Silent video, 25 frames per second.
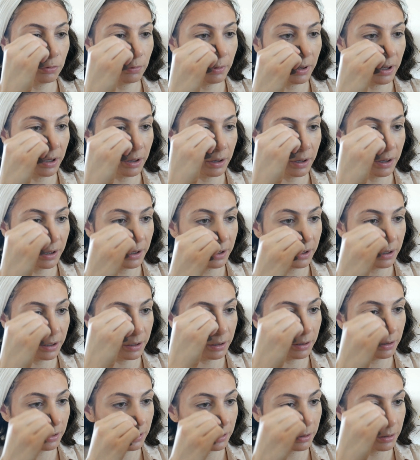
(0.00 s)
way I
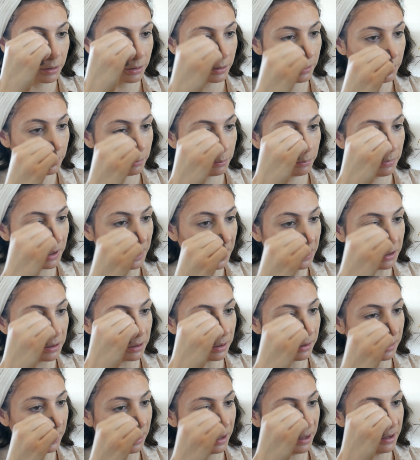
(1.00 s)
can make the
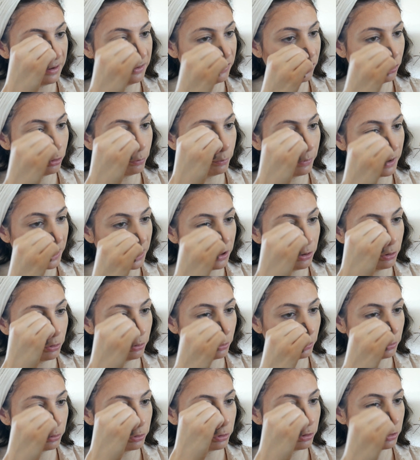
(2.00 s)
lines of my
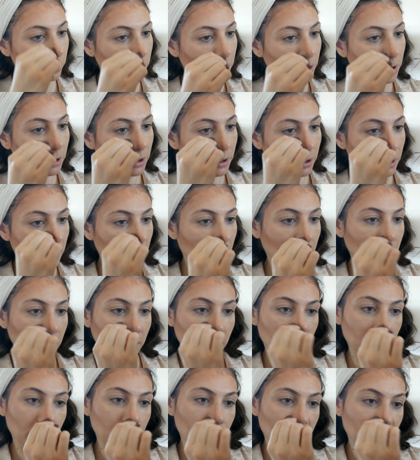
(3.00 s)
nose a
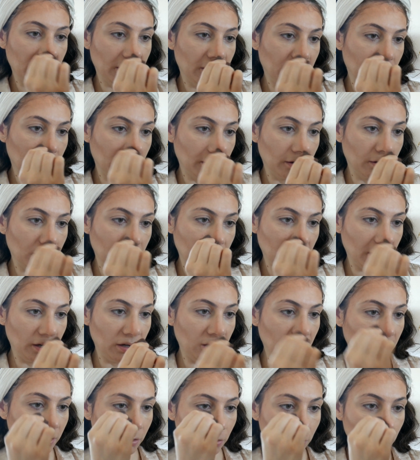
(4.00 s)
little bit thinner than
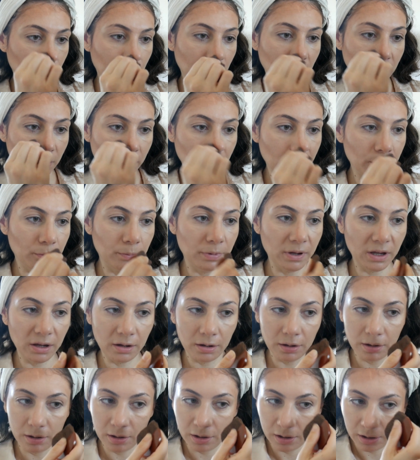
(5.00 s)
they normally would
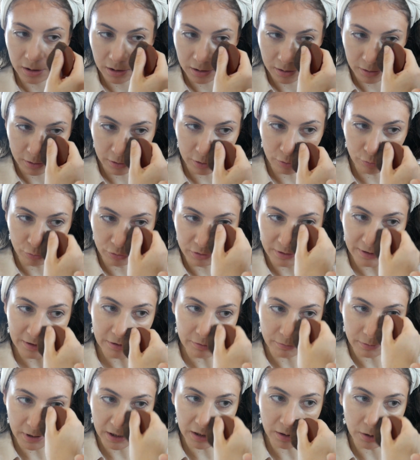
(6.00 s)
be using
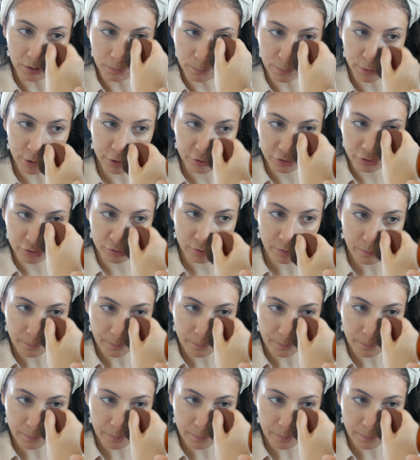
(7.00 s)
the regular brush.